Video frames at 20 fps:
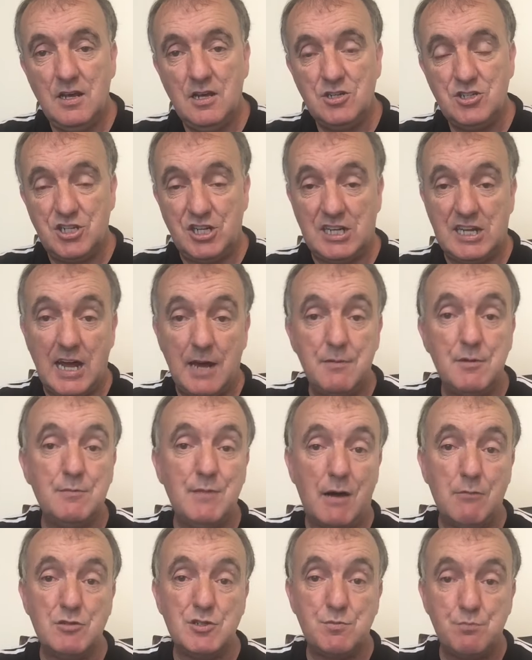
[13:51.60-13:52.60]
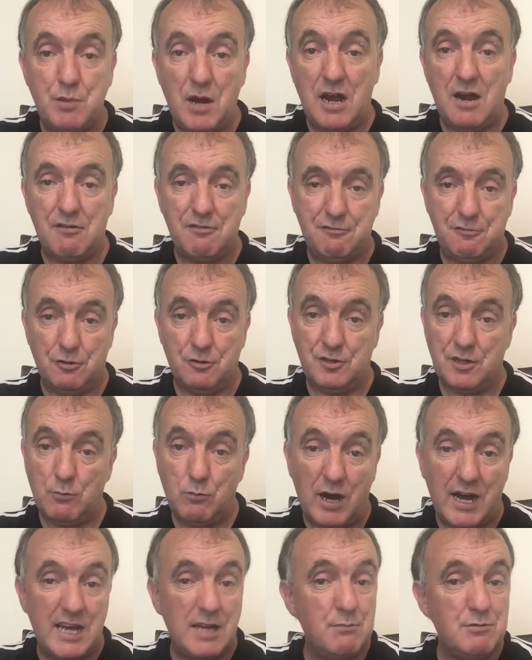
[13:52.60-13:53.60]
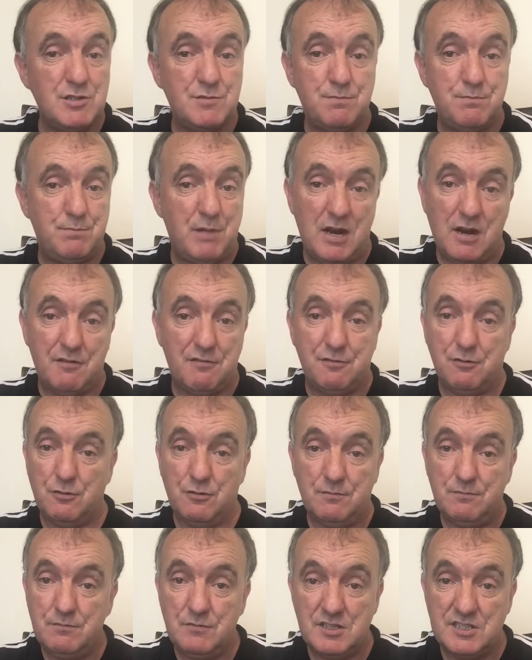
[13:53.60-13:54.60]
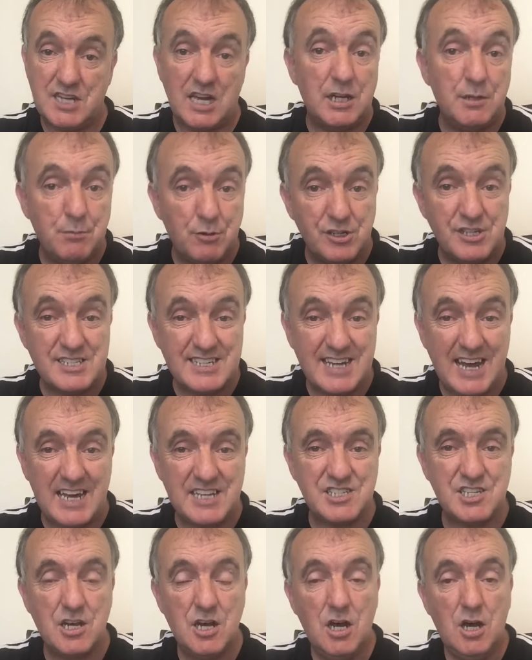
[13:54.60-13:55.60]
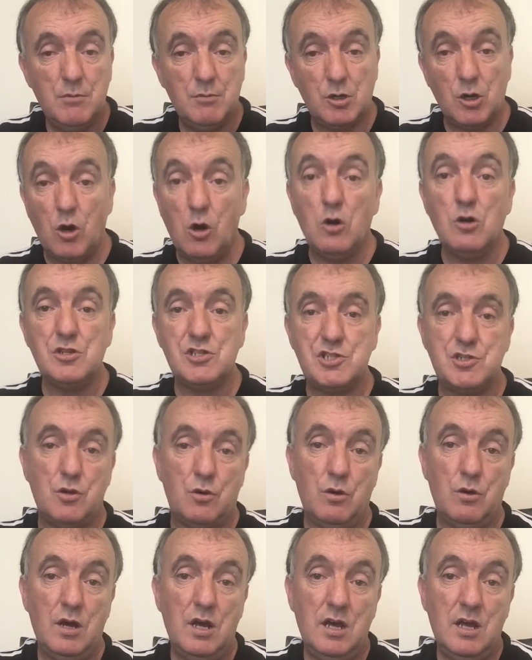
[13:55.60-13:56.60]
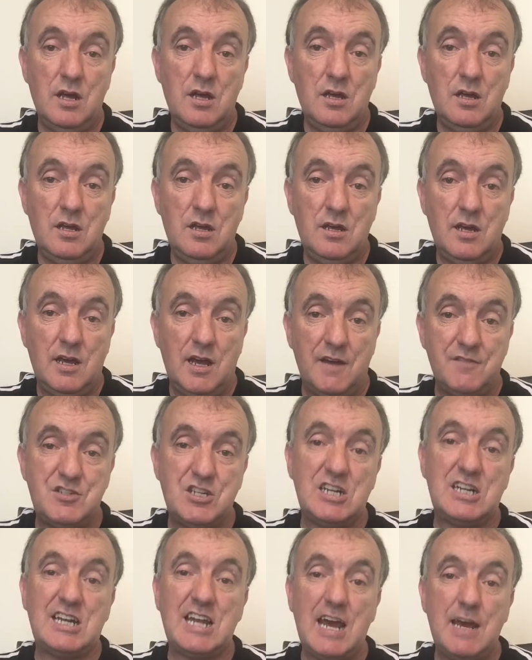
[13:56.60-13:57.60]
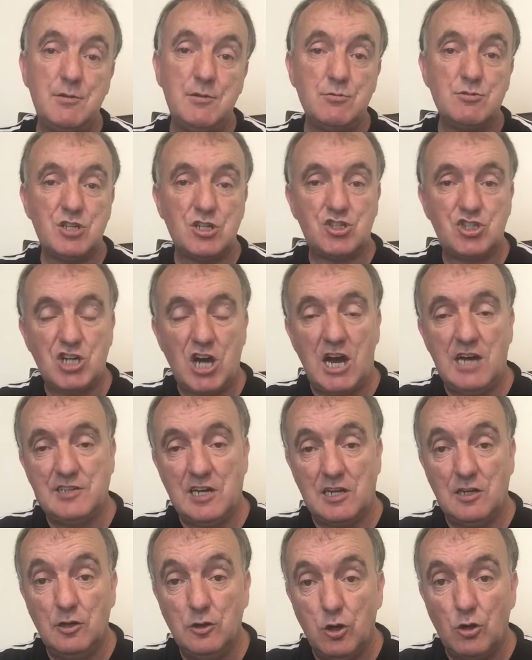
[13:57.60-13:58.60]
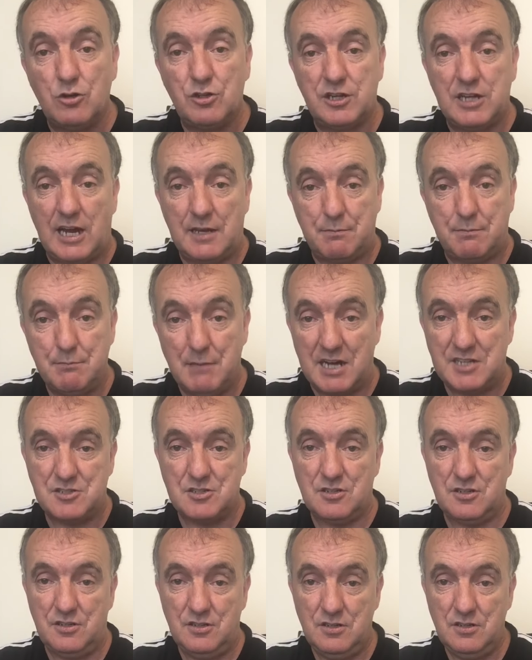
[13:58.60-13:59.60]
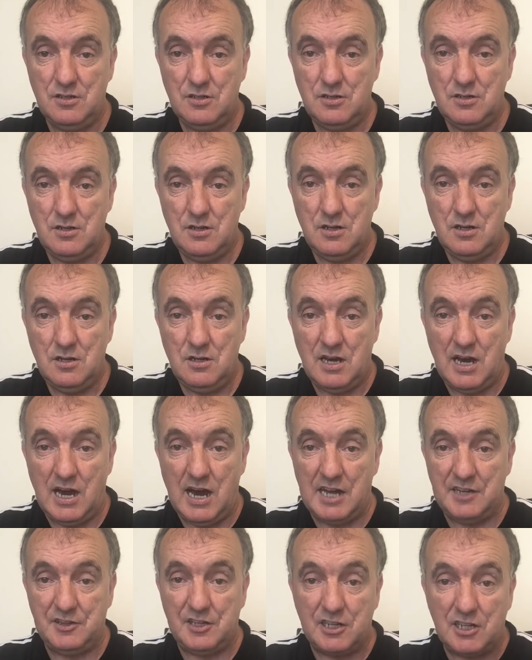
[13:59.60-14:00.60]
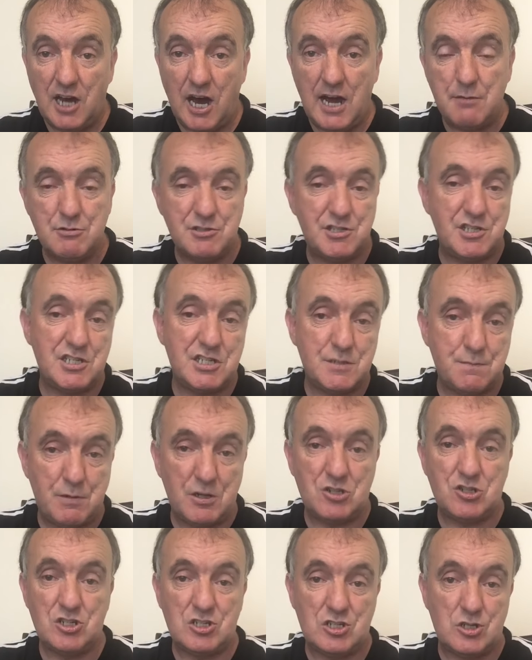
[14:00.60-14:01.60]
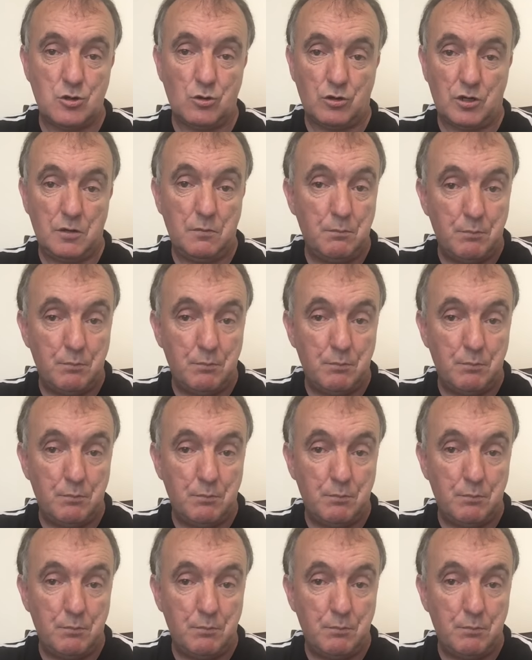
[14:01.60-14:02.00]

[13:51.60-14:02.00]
She claimed the man was barefoot. Now, why he was barefoot is anybody's guess. But also, if she claimed it was a child that looked like Madeleine and the guy was suspicious looking,